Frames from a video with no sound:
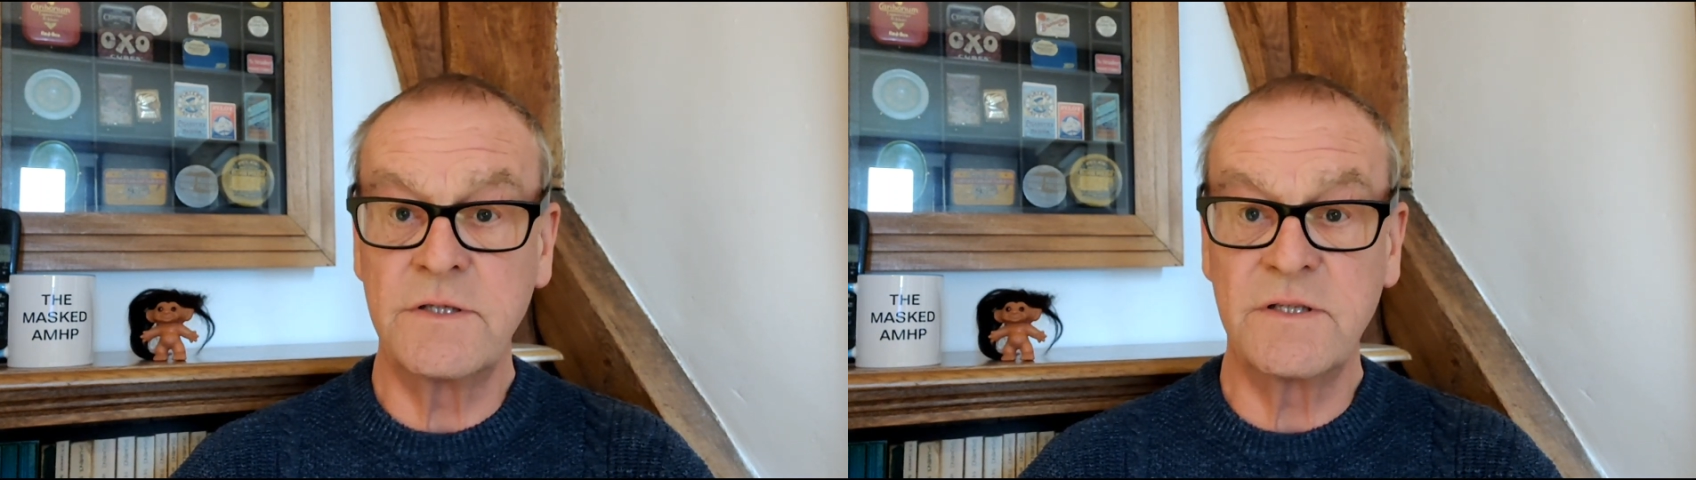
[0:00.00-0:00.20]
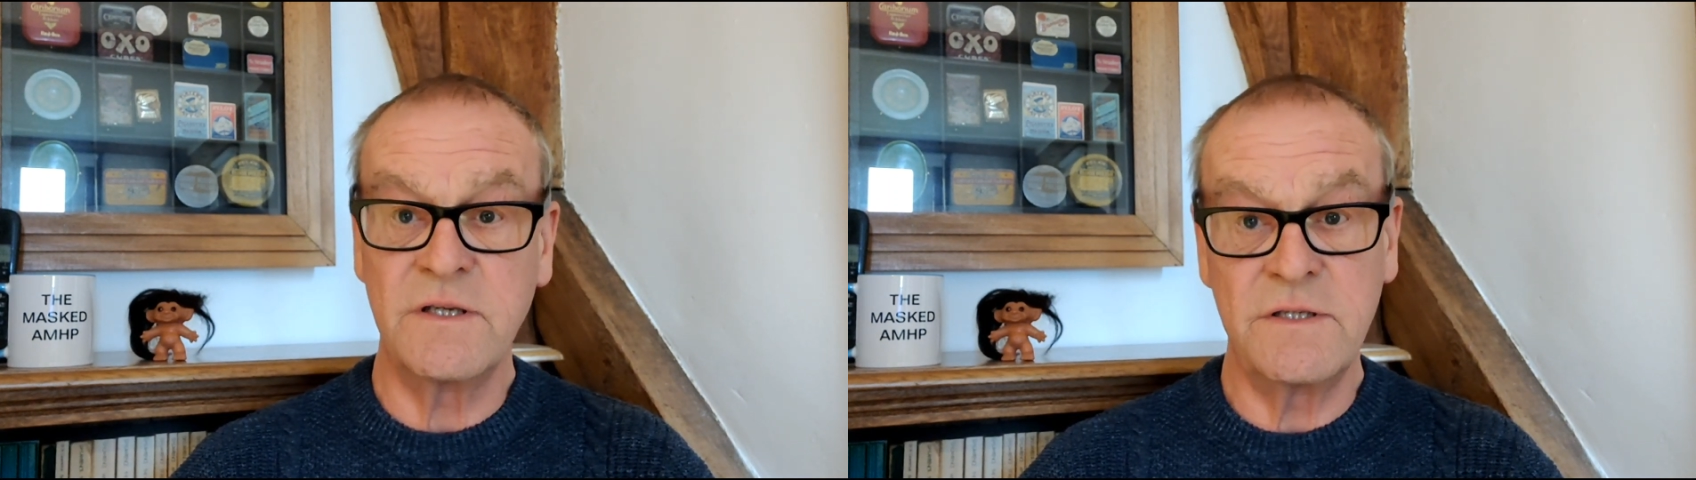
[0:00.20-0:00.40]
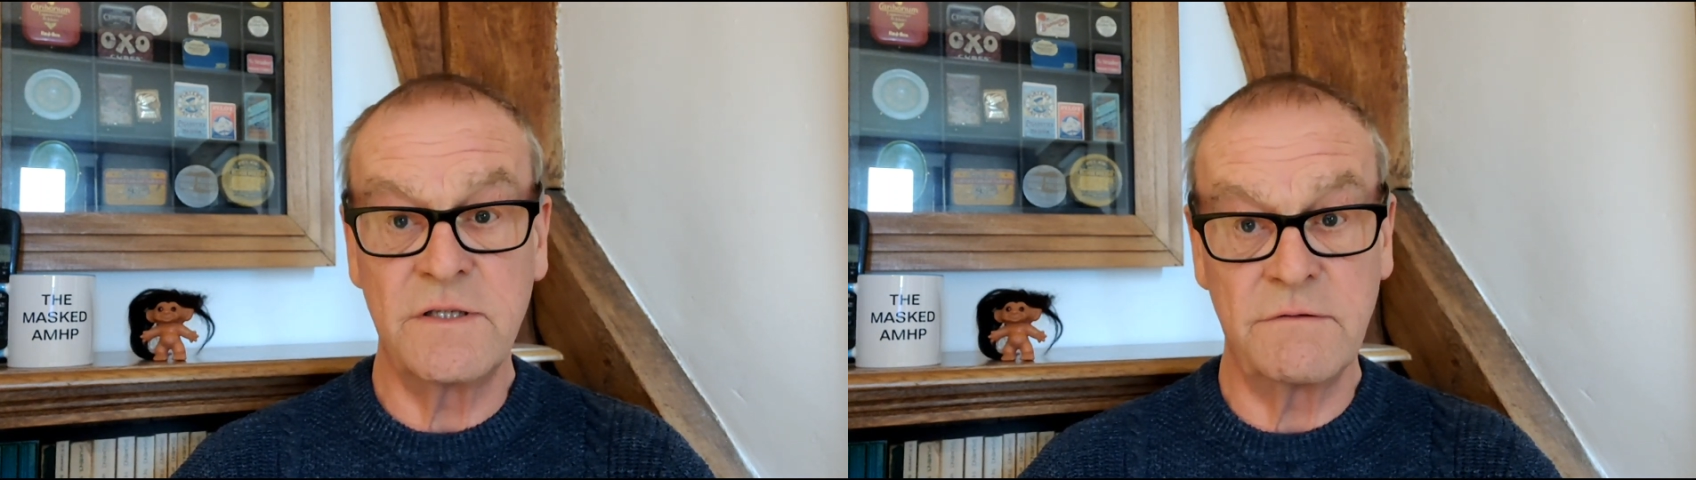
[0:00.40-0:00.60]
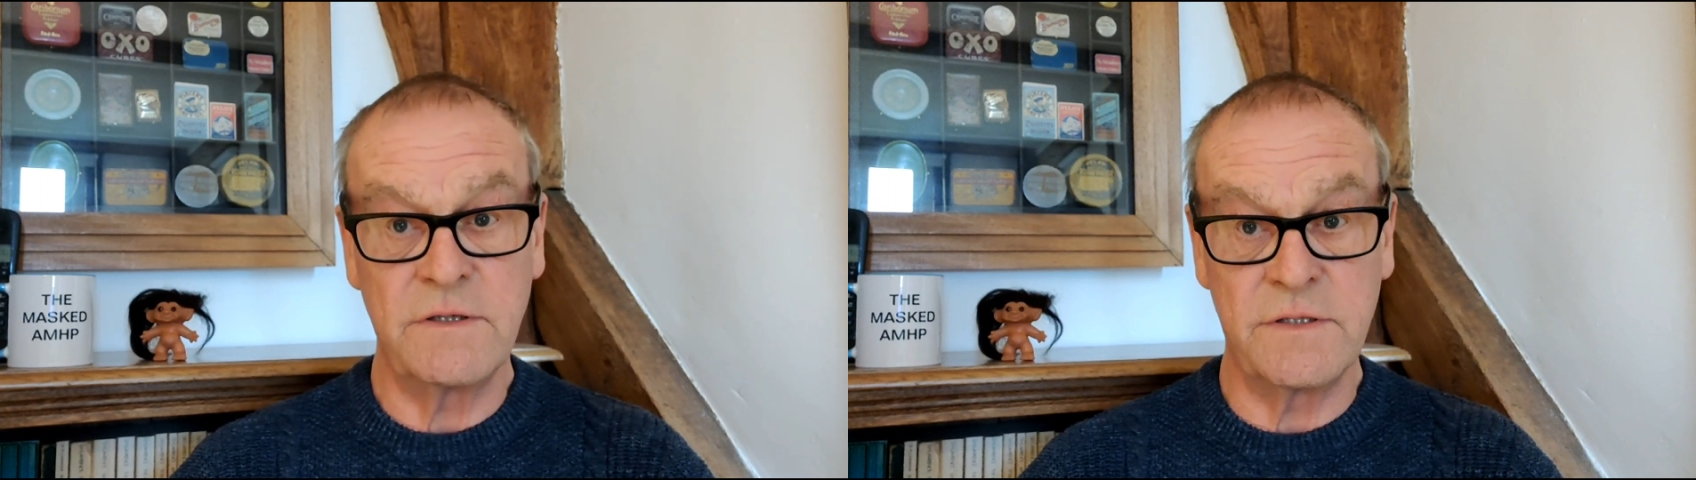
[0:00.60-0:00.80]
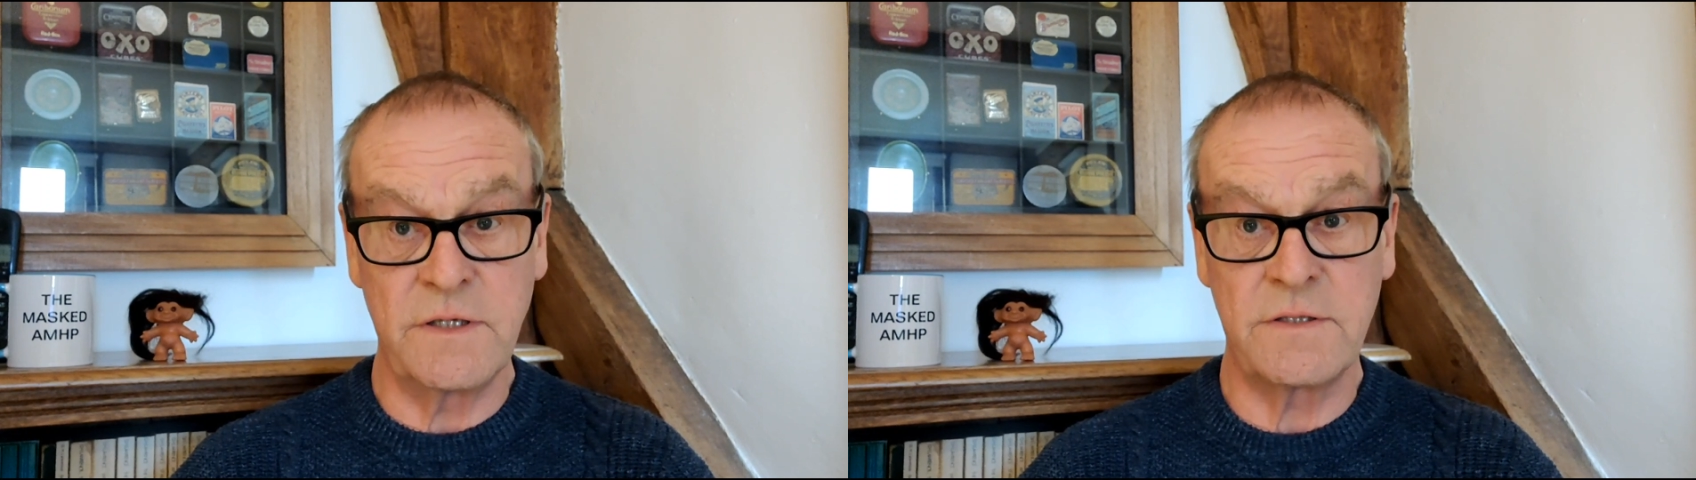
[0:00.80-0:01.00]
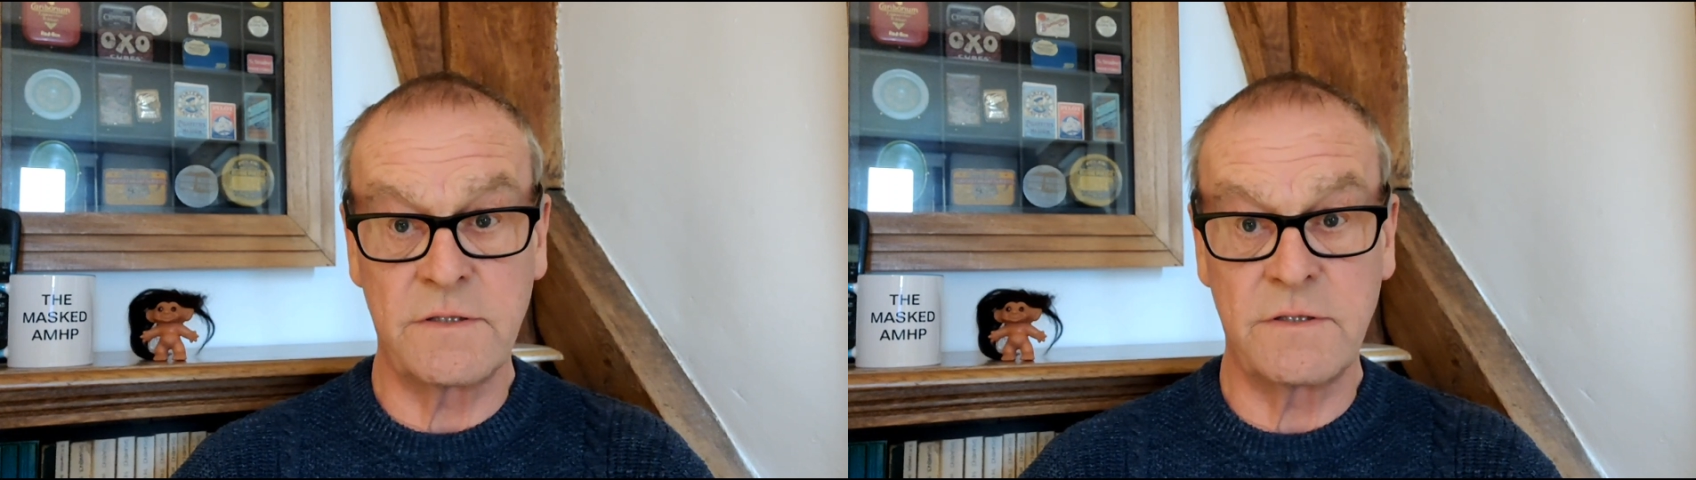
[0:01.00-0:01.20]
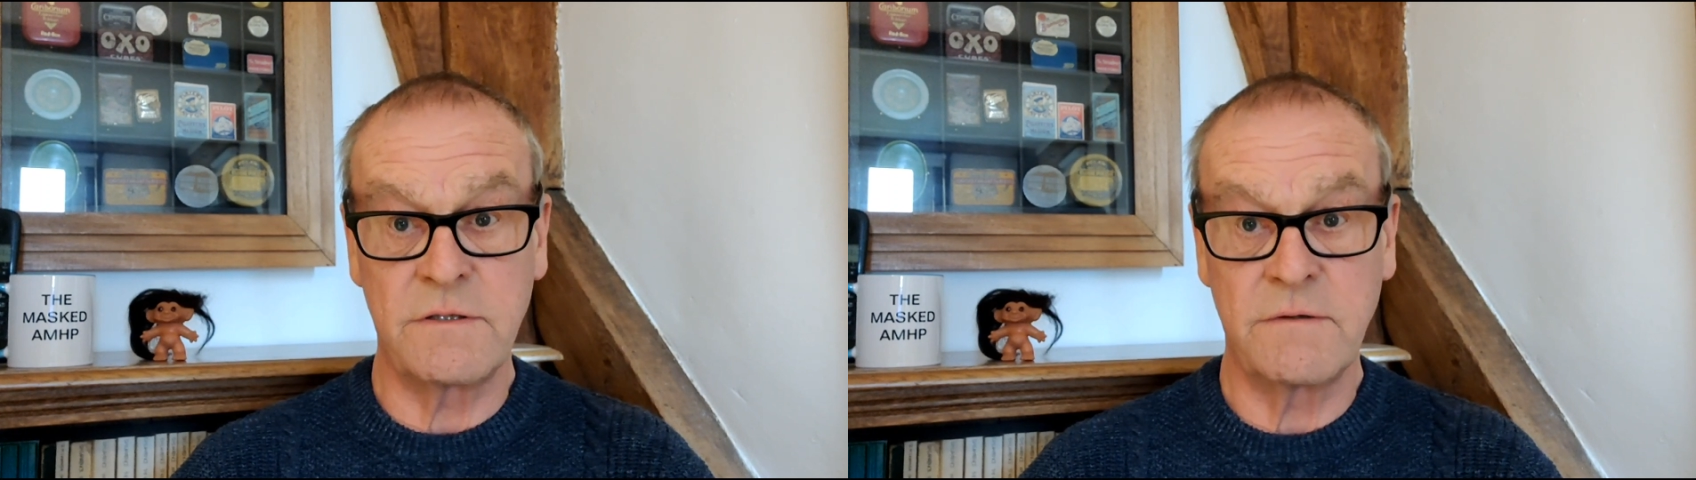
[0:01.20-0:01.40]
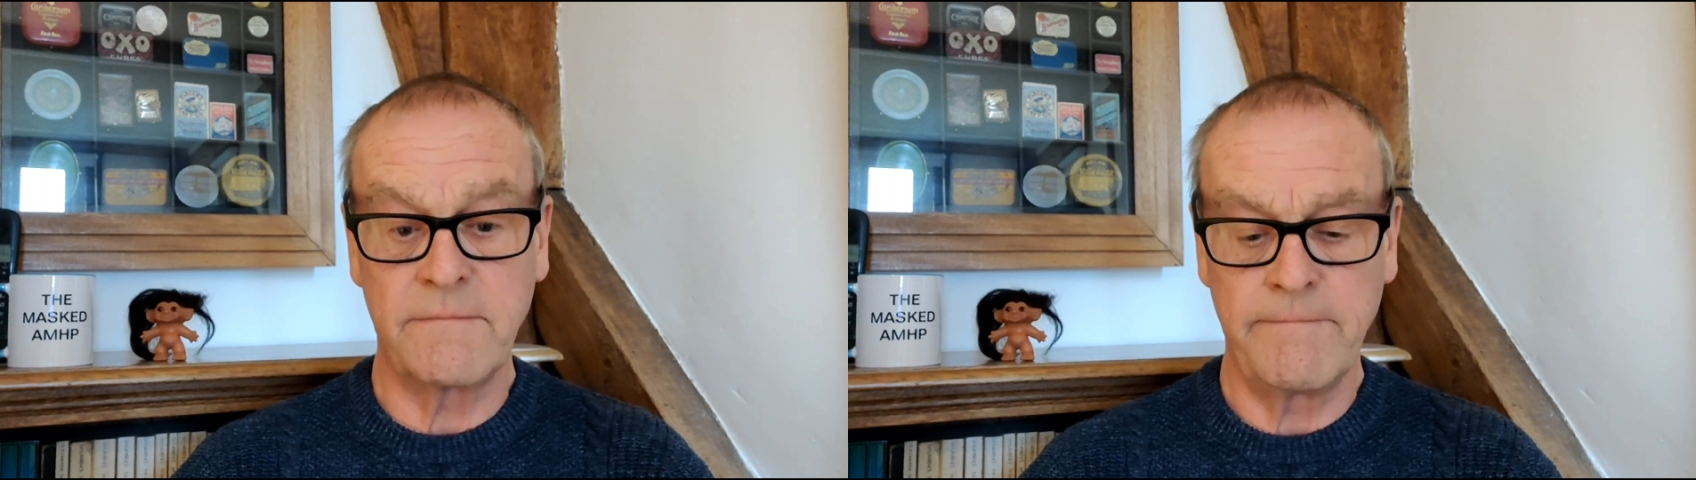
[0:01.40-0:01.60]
cease to exist.